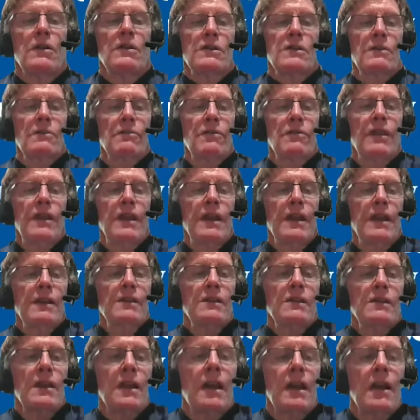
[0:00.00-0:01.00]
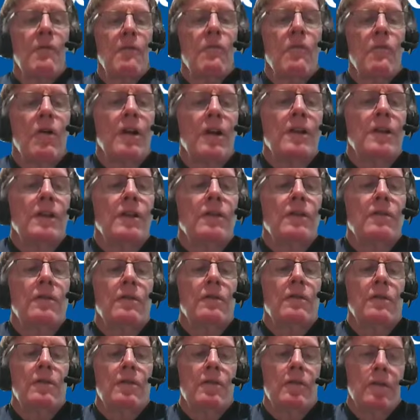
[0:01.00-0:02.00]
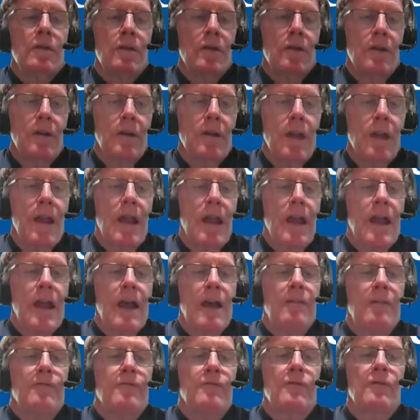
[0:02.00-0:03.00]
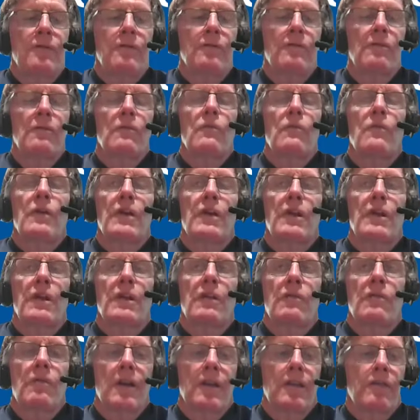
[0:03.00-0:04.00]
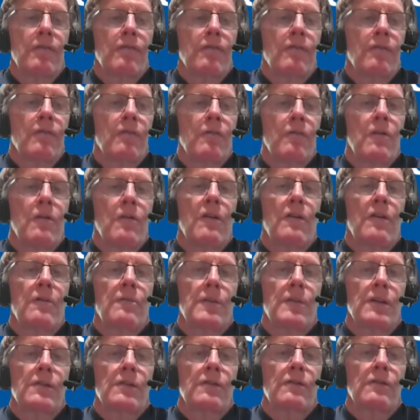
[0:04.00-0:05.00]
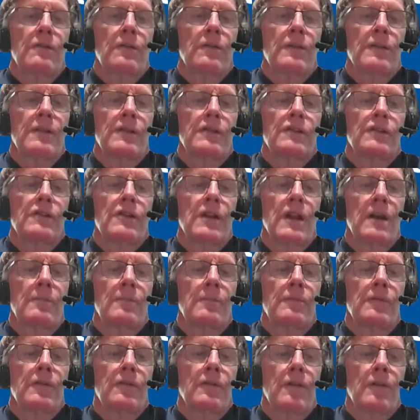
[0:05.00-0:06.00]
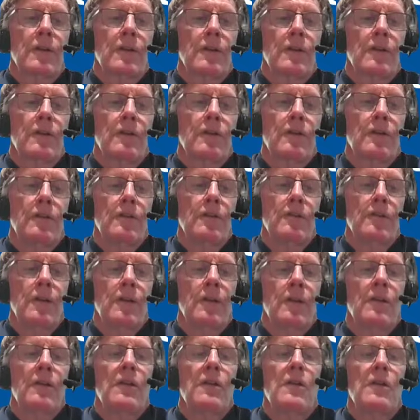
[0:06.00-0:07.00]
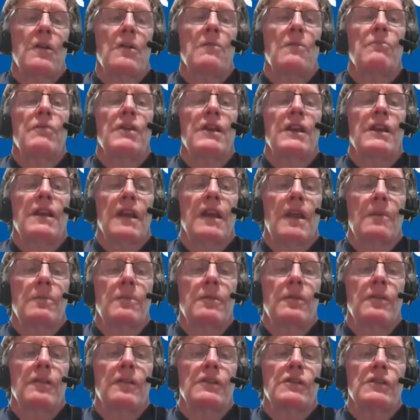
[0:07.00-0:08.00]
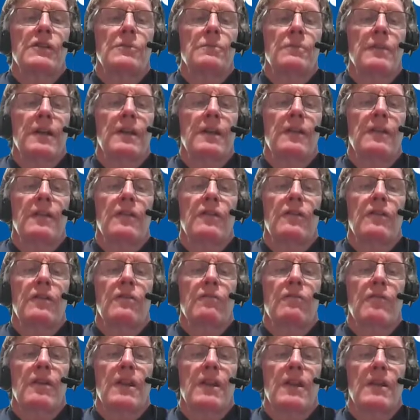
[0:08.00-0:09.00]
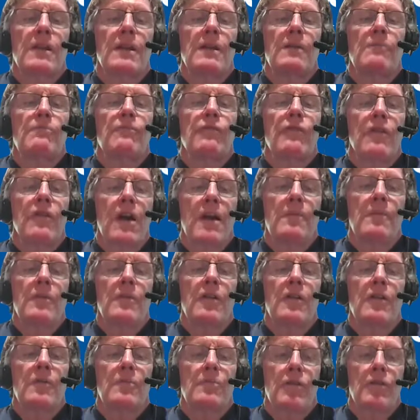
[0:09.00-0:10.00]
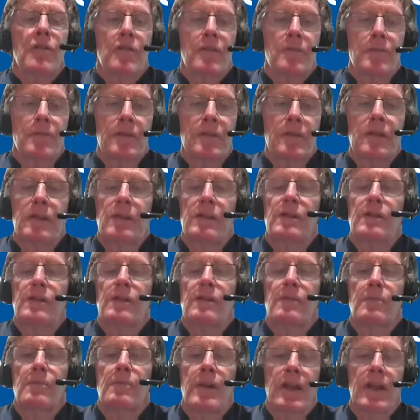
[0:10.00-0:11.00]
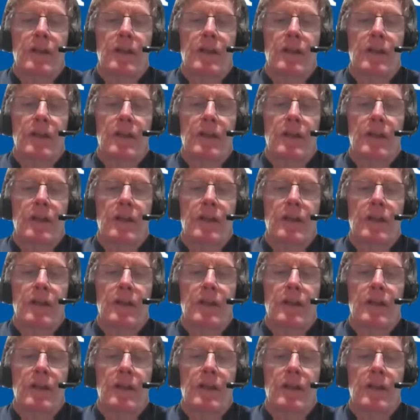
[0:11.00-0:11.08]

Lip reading: Some things that I want you to learn after working your way through all the material in this chapter include being able to explain the 3 primary purposes of the